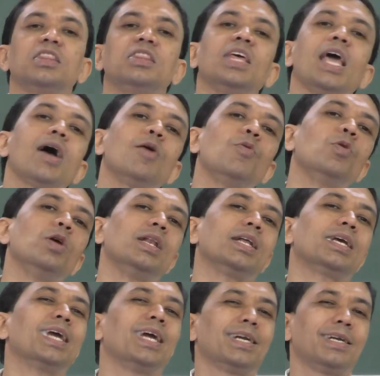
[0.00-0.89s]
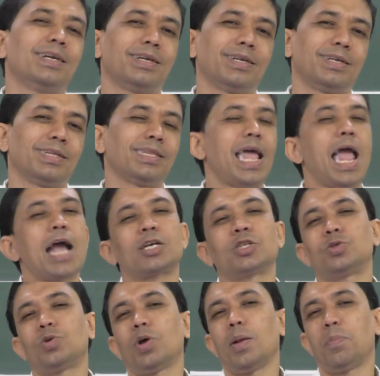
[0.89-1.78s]
they will get the
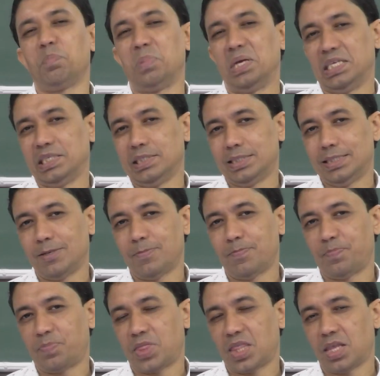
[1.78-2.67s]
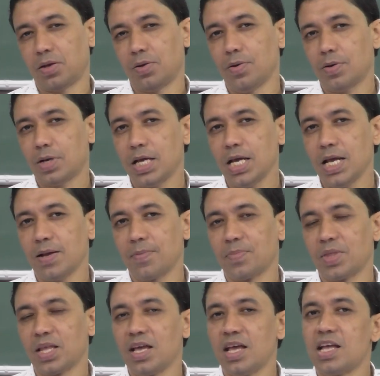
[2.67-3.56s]
actual pinch okay
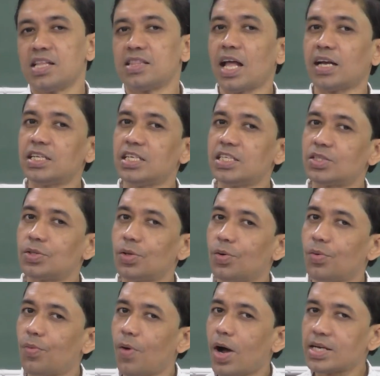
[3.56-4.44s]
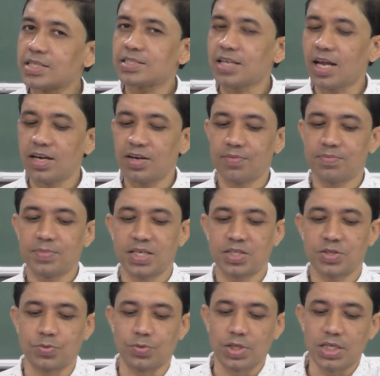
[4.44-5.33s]
that is the one side of the
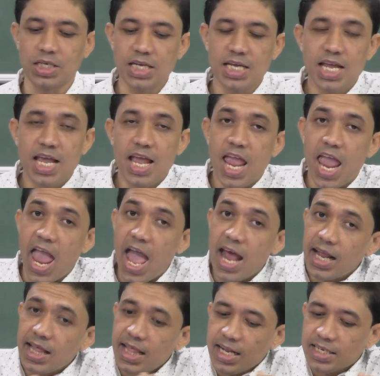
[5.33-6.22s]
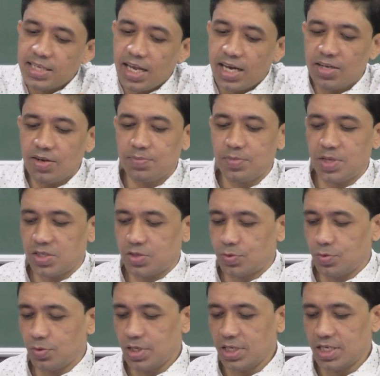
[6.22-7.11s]
story another side of the
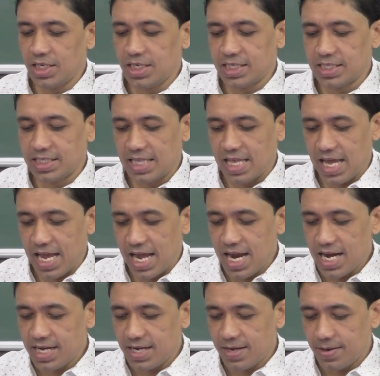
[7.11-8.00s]
story is that